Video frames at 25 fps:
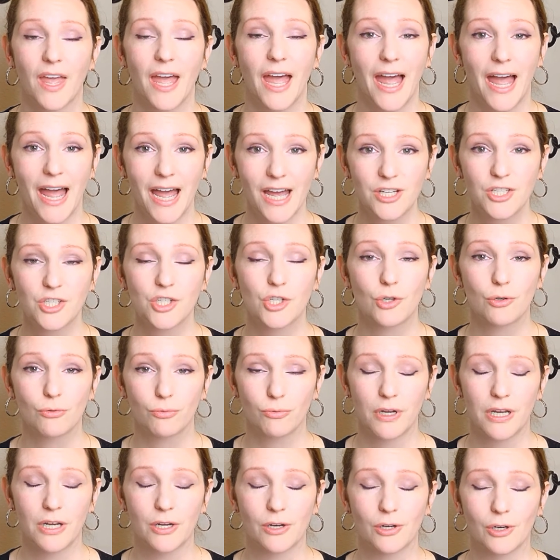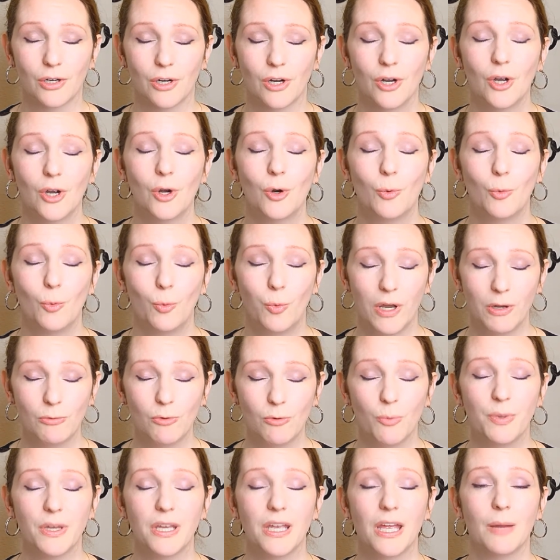as your reader, we
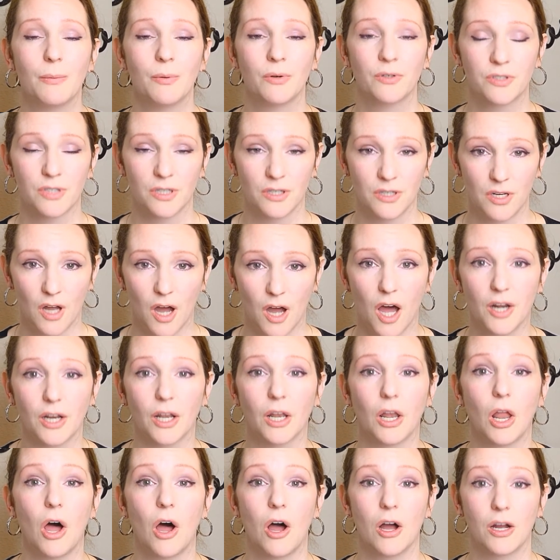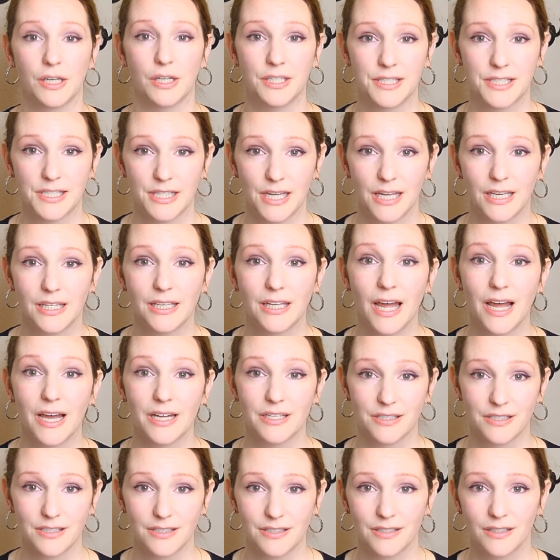will be able to nod along and say,
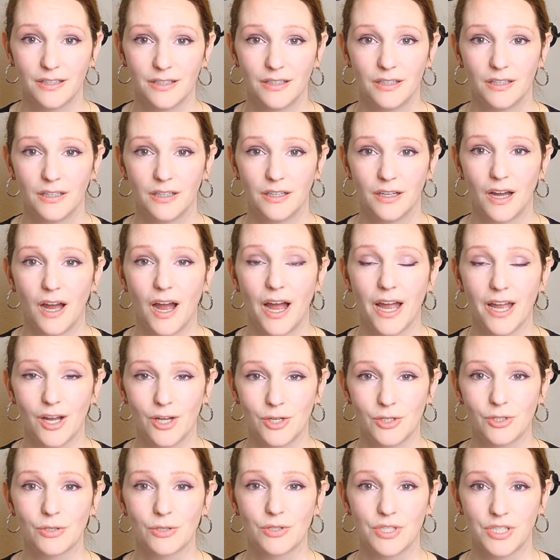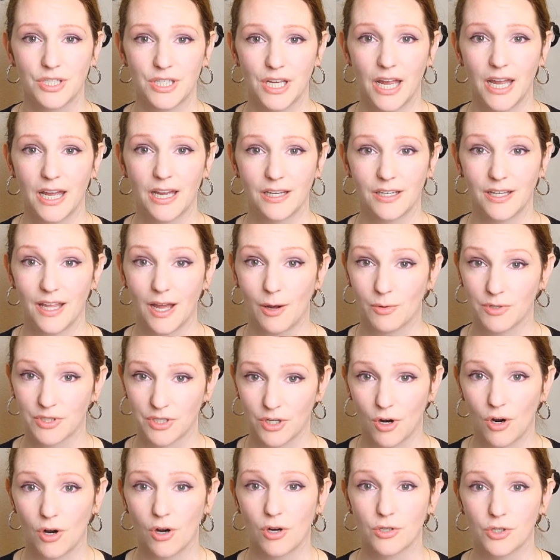yes, I understand that was
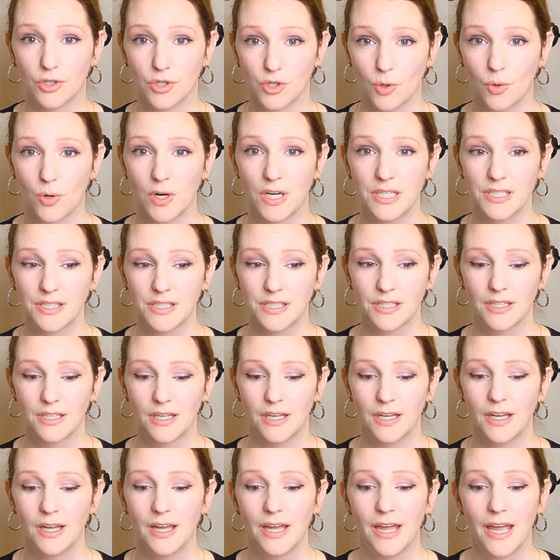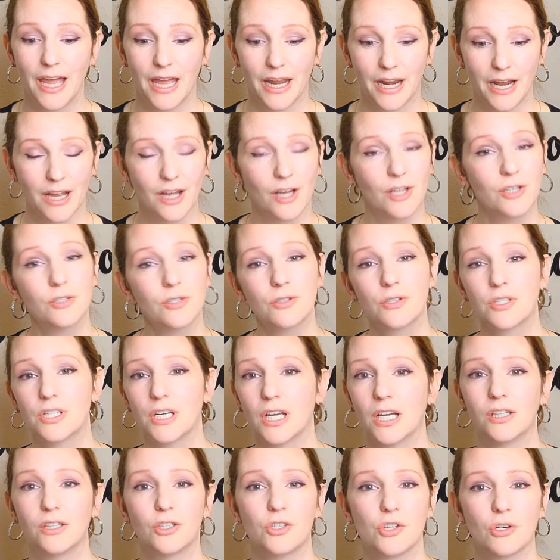a hard choice. And I
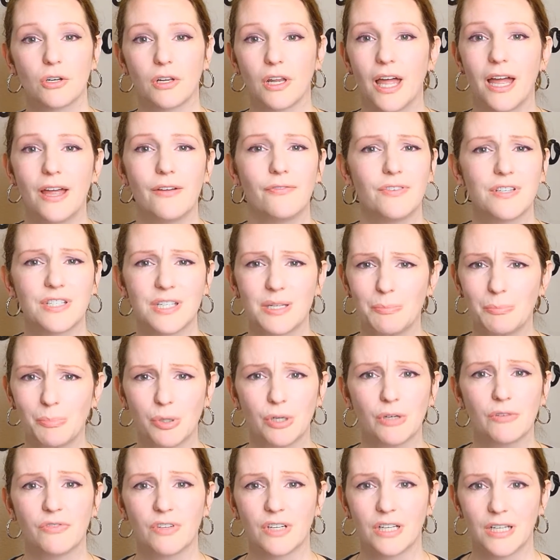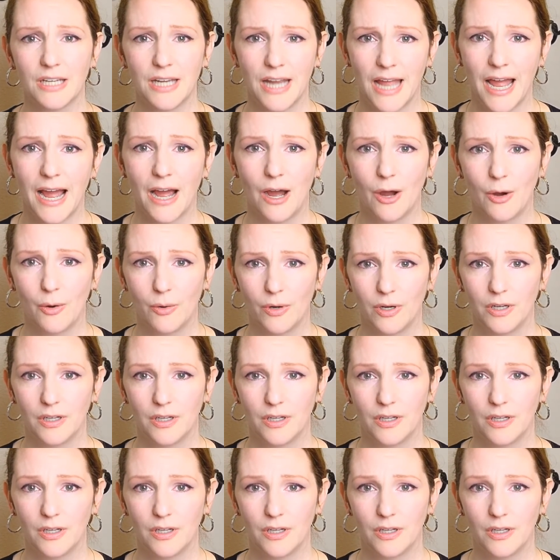understand that your life isn't perfect now,